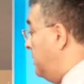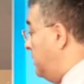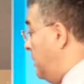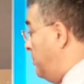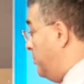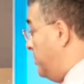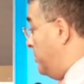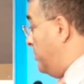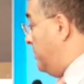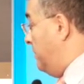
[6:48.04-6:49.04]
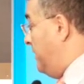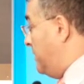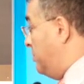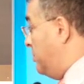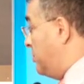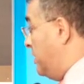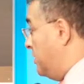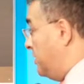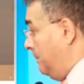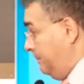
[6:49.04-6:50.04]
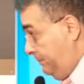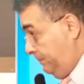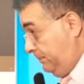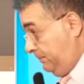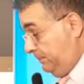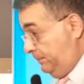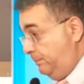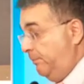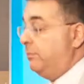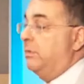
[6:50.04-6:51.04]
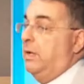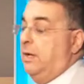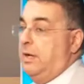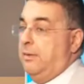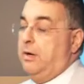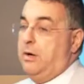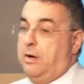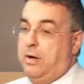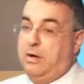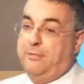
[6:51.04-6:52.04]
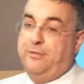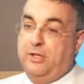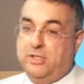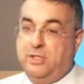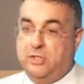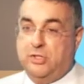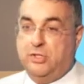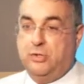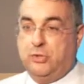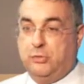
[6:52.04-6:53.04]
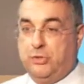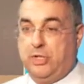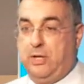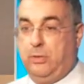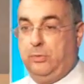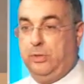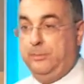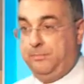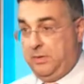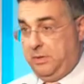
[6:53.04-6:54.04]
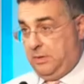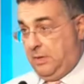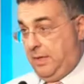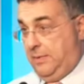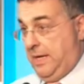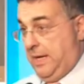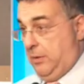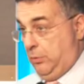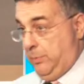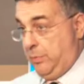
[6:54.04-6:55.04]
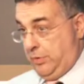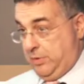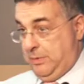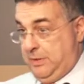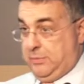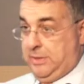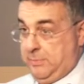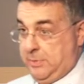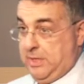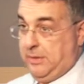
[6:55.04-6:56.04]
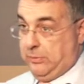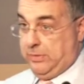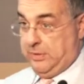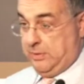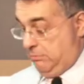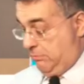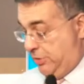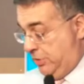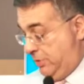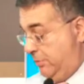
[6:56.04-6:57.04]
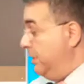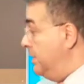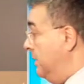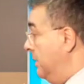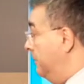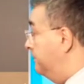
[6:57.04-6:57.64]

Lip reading: Global Resources Investment Trust are our first institutional shareholder, and they hold approximately 20%, although it's reduced recently.